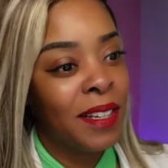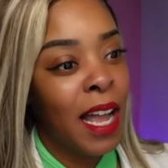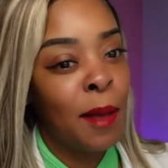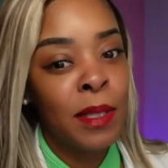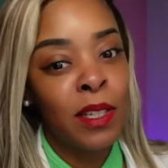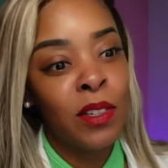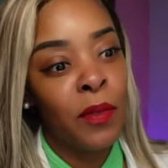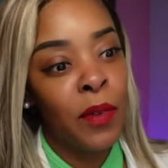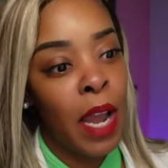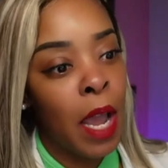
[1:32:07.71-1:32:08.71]
I'm still trying to
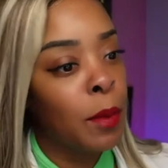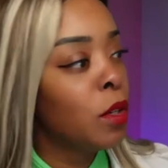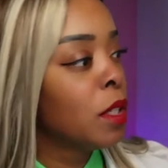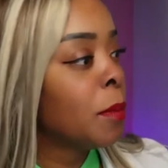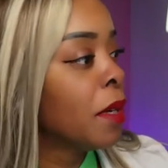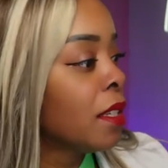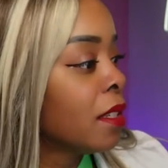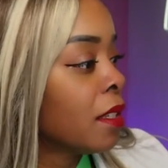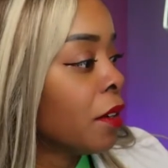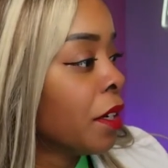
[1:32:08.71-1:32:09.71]
figure out how I'm gonna do these puzzles
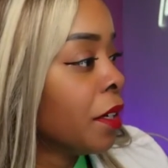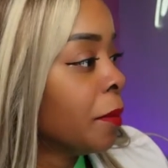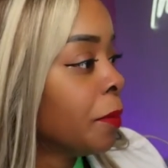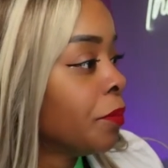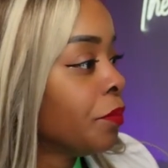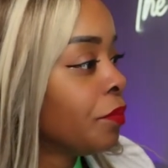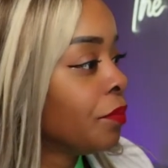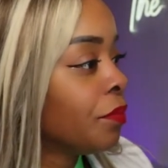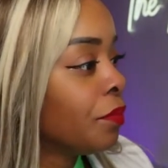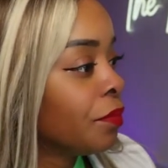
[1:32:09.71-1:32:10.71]
on here.
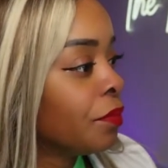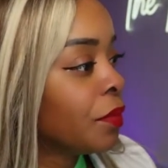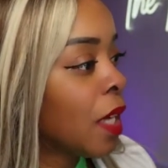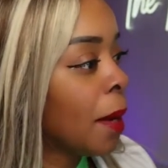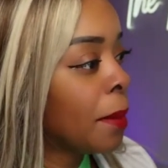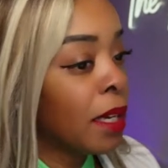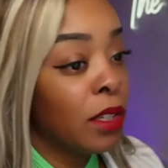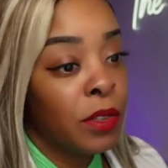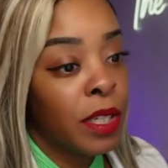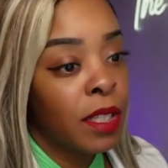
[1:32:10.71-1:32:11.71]
i be getting
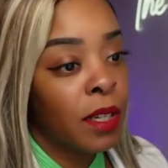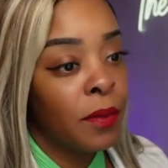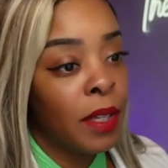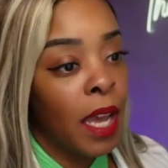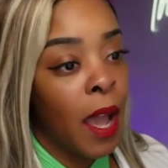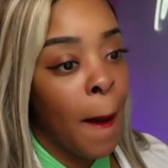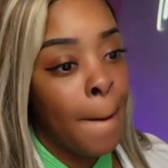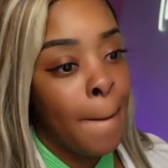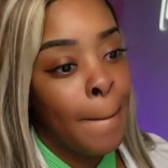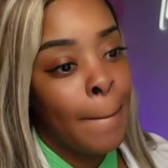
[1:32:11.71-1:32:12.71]
dressed up for
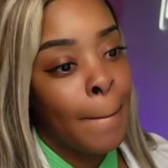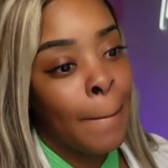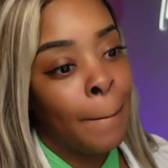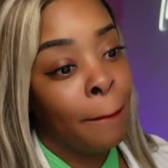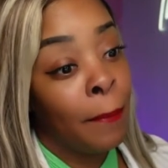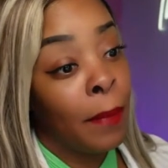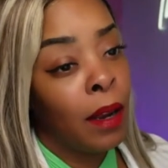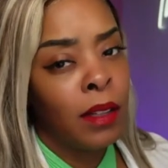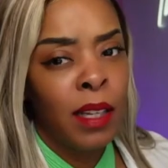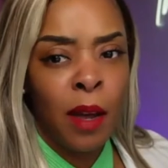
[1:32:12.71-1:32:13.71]
y'all.
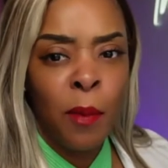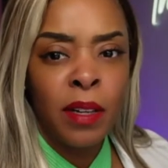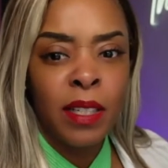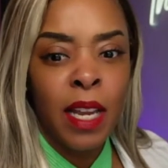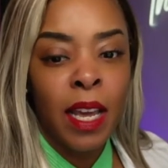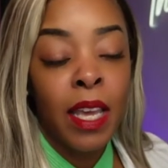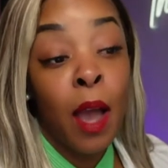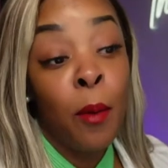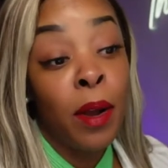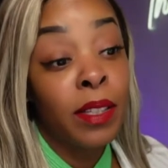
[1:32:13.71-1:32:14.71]
Did I work today? Yeah, I
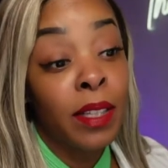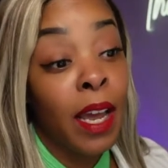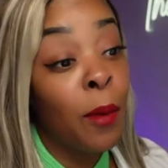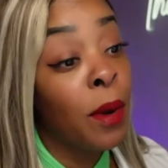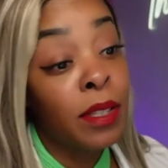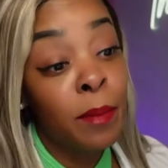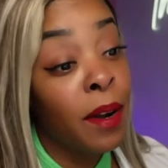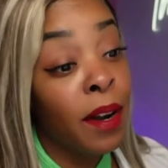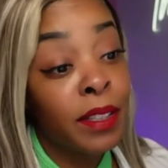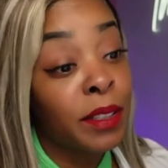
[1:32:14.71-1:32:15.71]
work today. I work
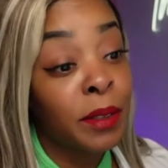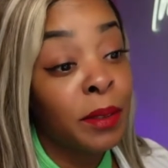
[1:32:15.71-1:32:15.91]
tomorrow too.